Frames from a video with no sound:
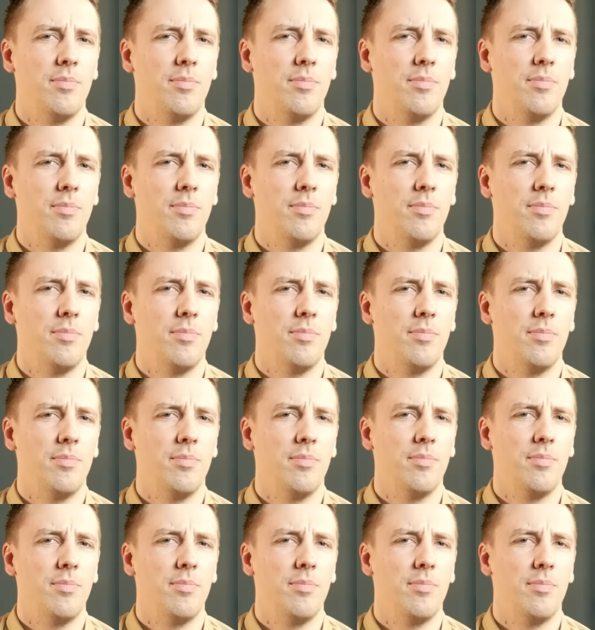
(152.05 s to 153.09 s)

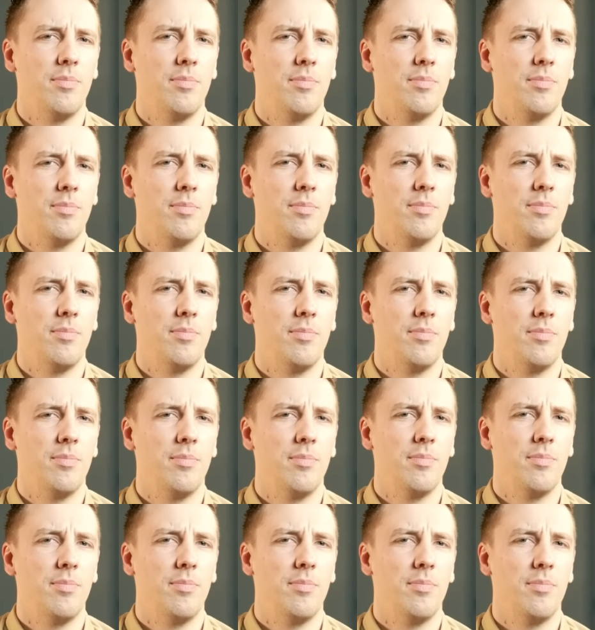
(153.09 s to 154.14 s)

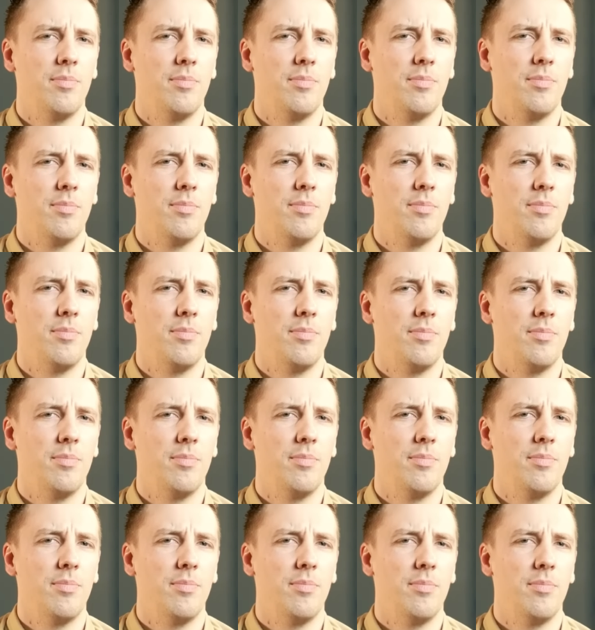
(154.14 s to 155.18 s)

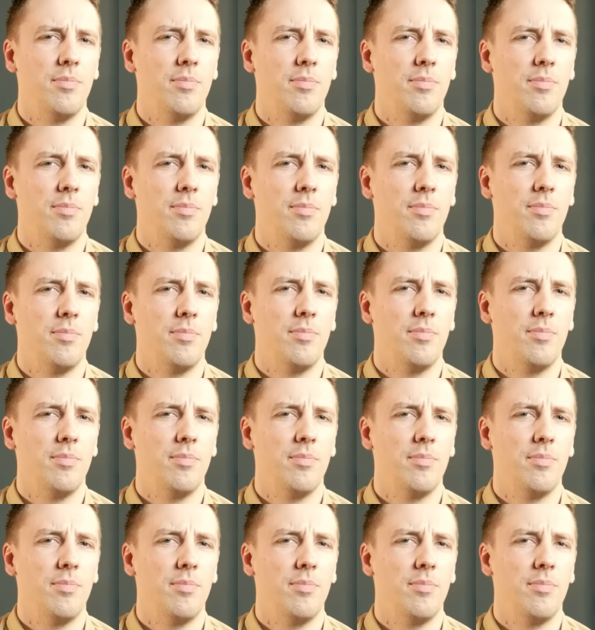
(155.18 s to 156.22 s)

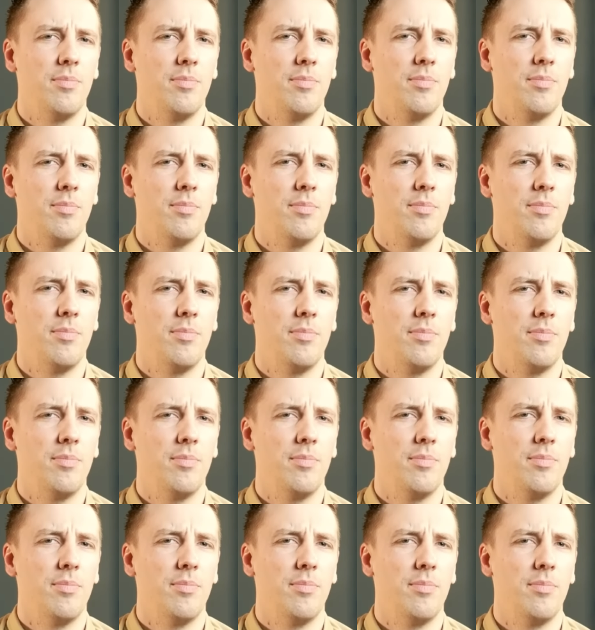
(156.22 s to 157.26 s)

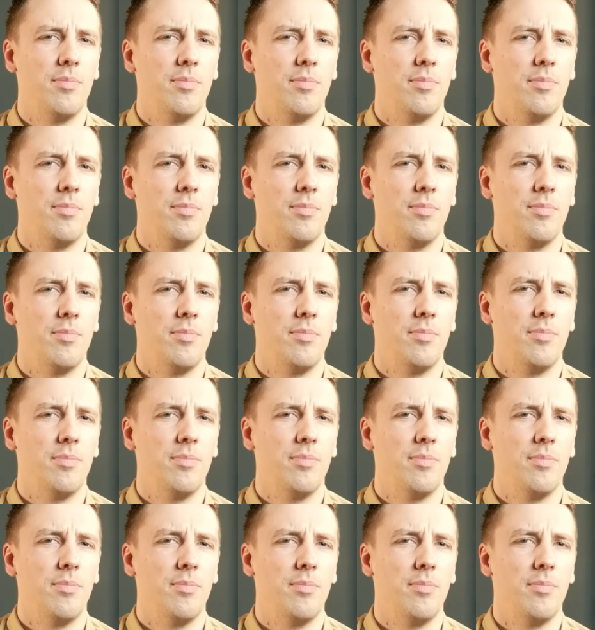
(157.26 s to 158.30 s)

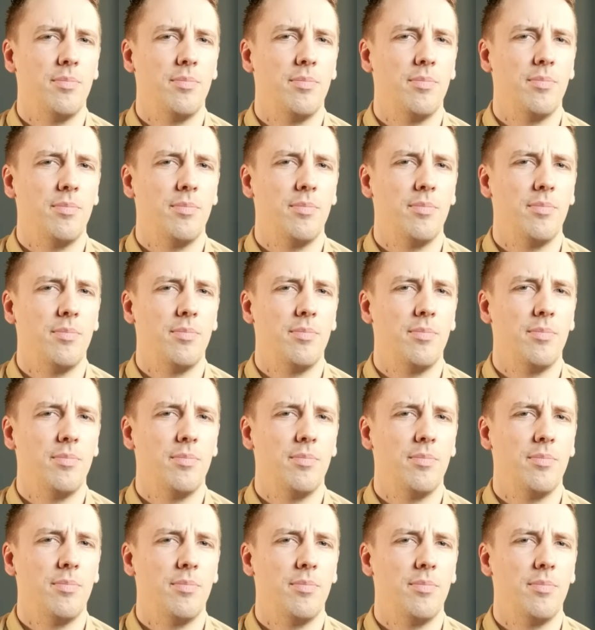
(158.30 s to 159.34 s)

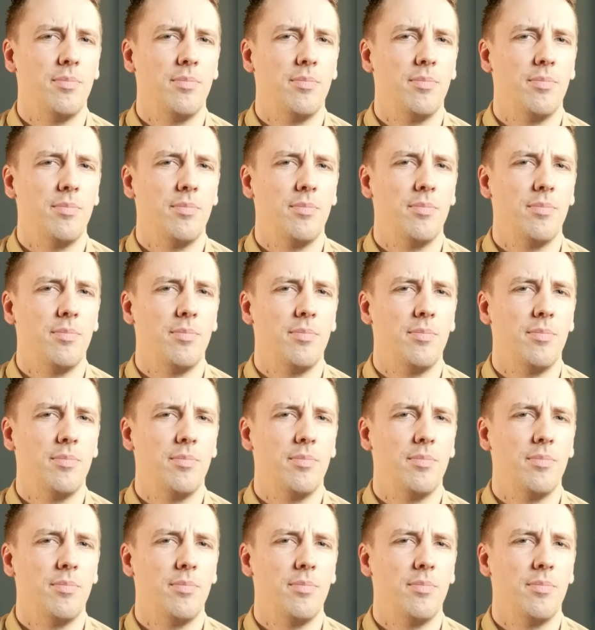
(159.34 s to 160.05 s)
[no speech]